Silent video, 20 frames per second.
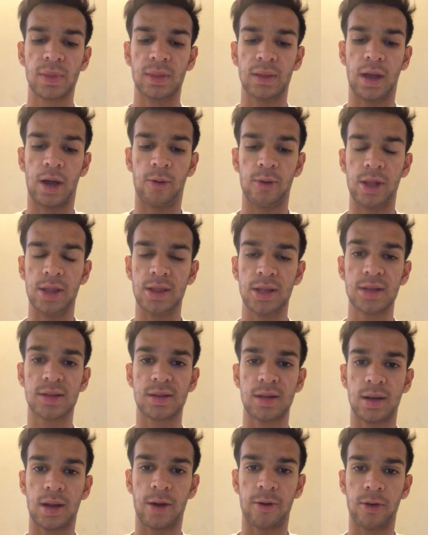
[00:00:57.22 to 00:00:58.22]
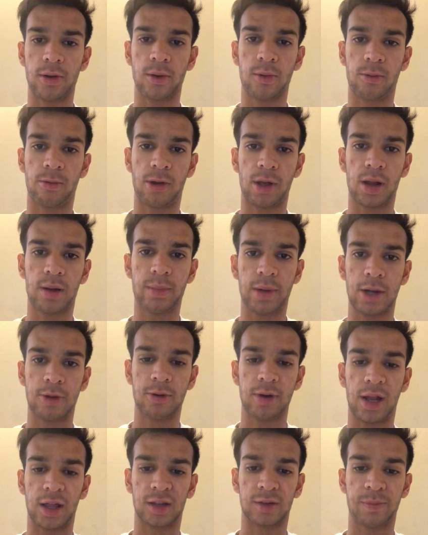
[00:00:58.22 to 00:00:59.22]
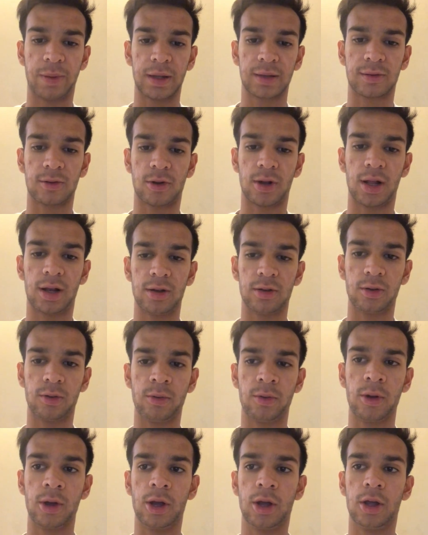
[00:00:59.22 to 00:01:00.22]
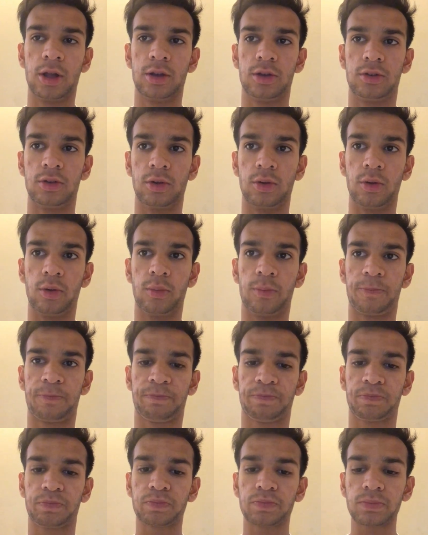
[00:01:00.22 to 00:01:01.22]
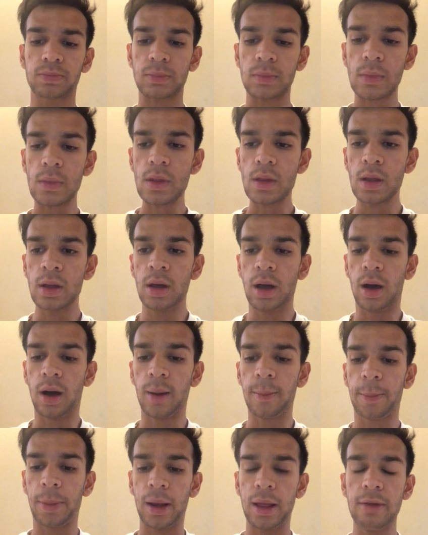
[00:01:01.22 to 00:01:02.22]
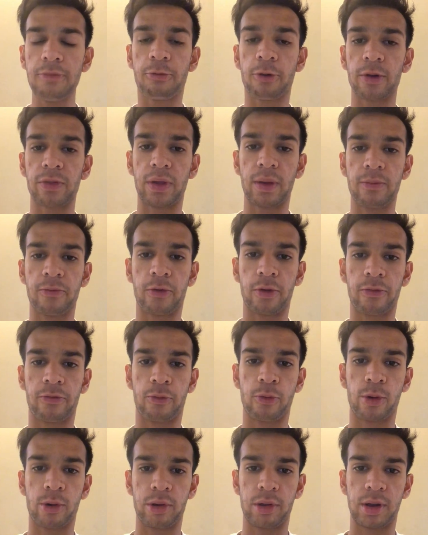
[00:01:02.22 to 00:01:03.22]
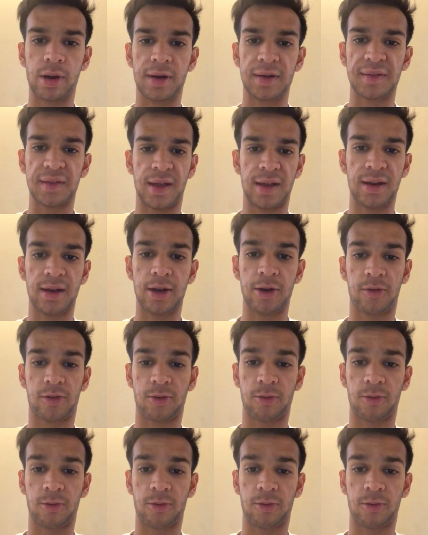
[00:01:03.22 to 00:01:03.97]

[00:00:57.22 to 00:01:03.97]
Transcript: Now, in this scenario, Real Madrid expects Ronaldo to play for them for 4 years, and in